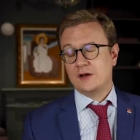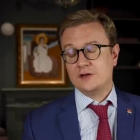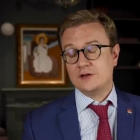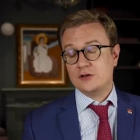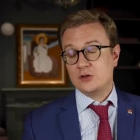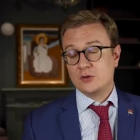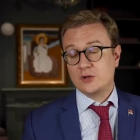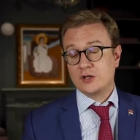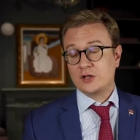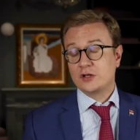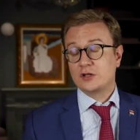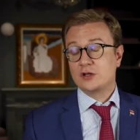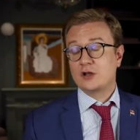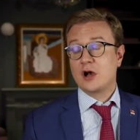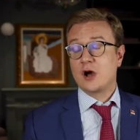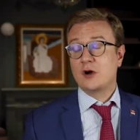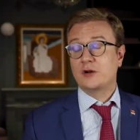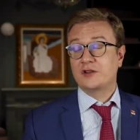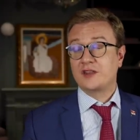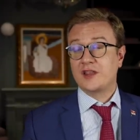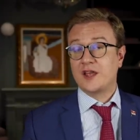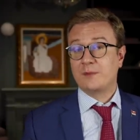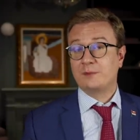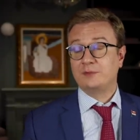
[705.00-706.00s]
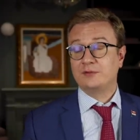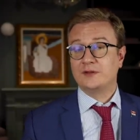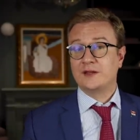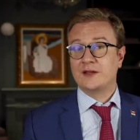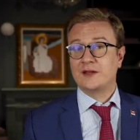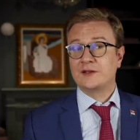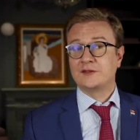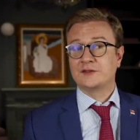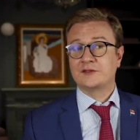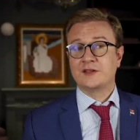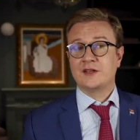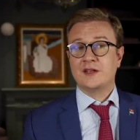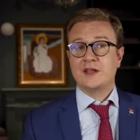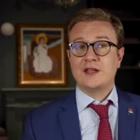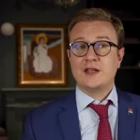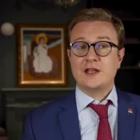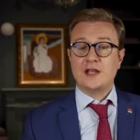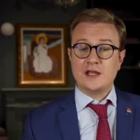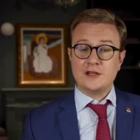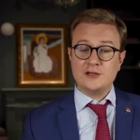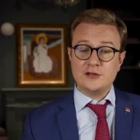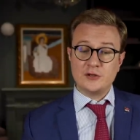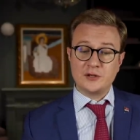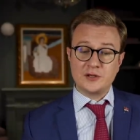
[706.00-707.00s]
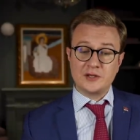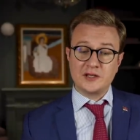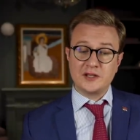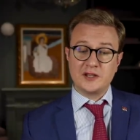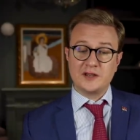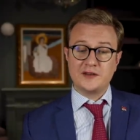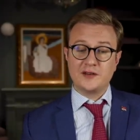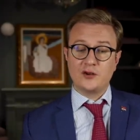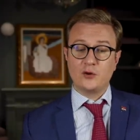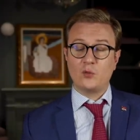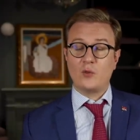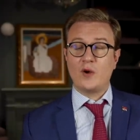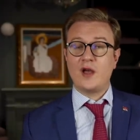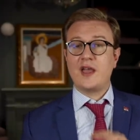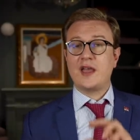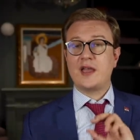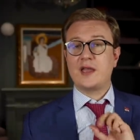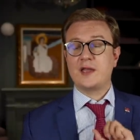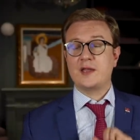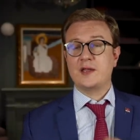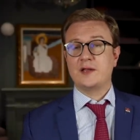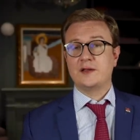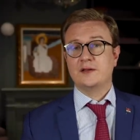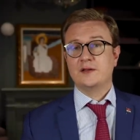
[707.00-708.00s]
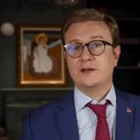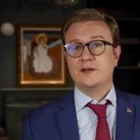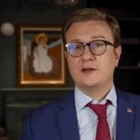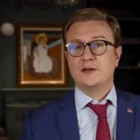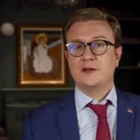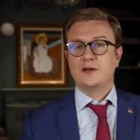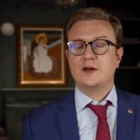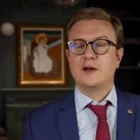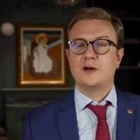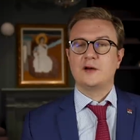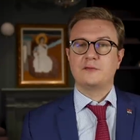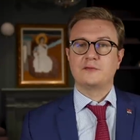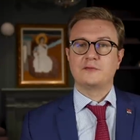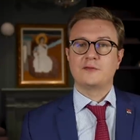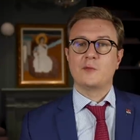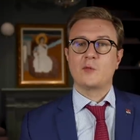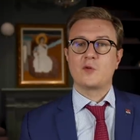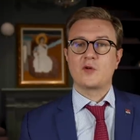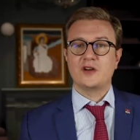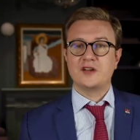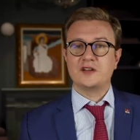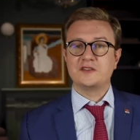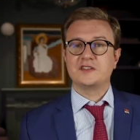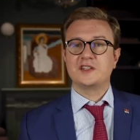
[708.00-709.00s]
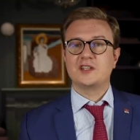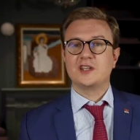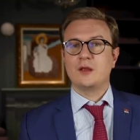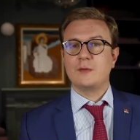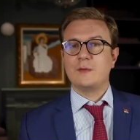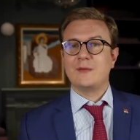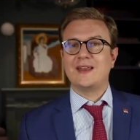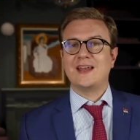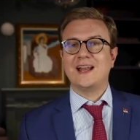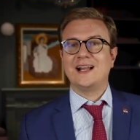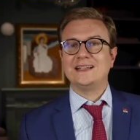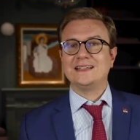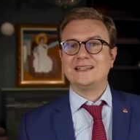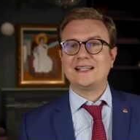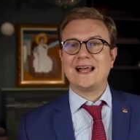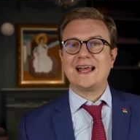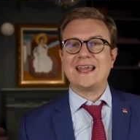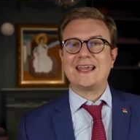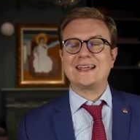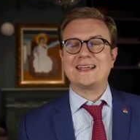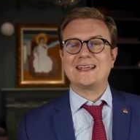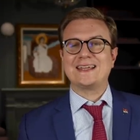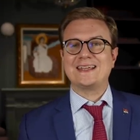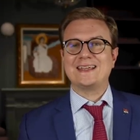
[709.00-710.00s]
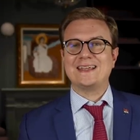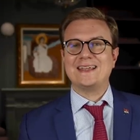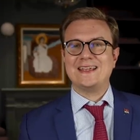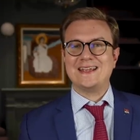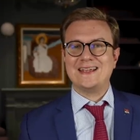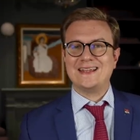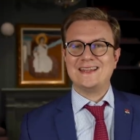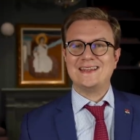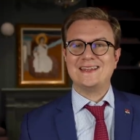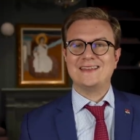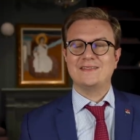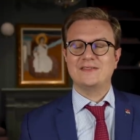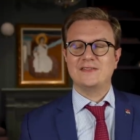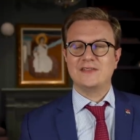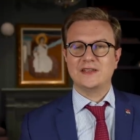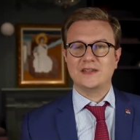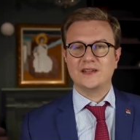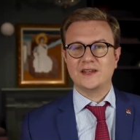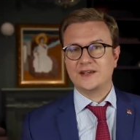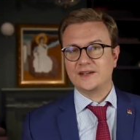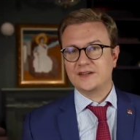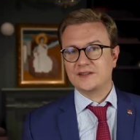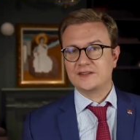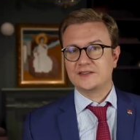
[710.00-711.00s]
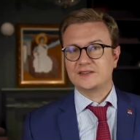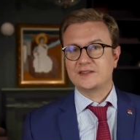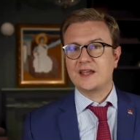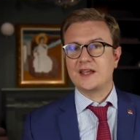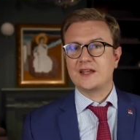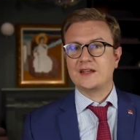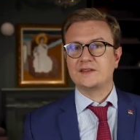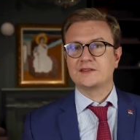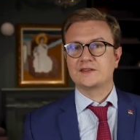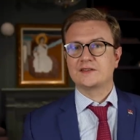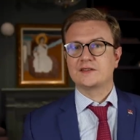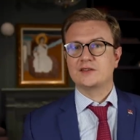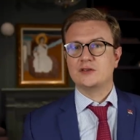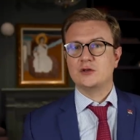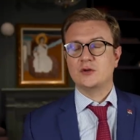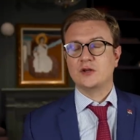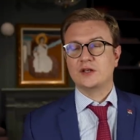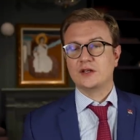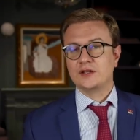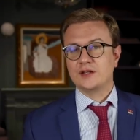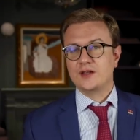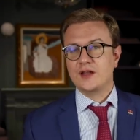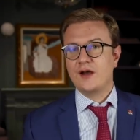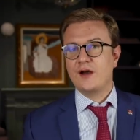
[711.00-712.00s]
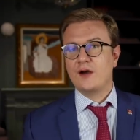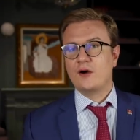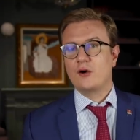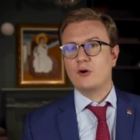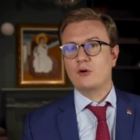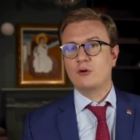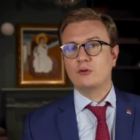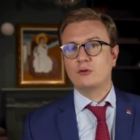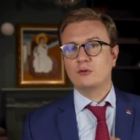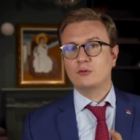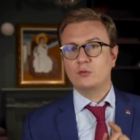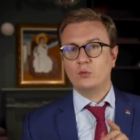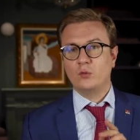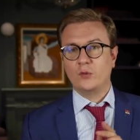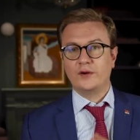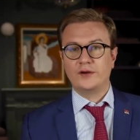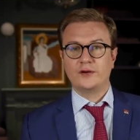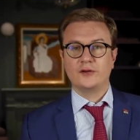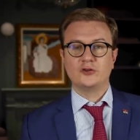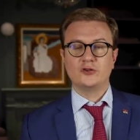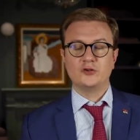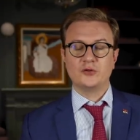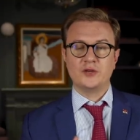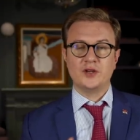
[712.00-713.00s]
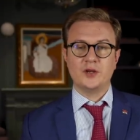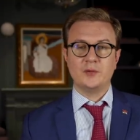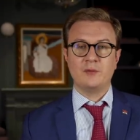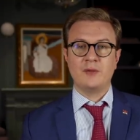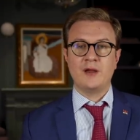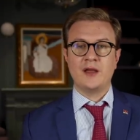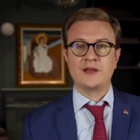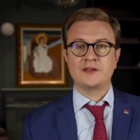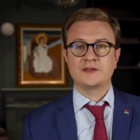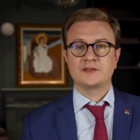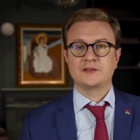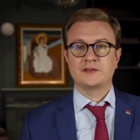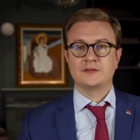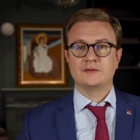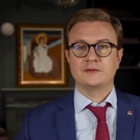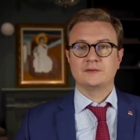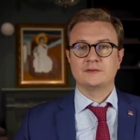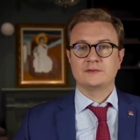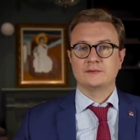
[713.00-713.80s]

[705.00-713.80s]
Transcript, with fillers: You can go to that place, and you can get away from what it is that you may not like in the United States. You can go where you're treated best.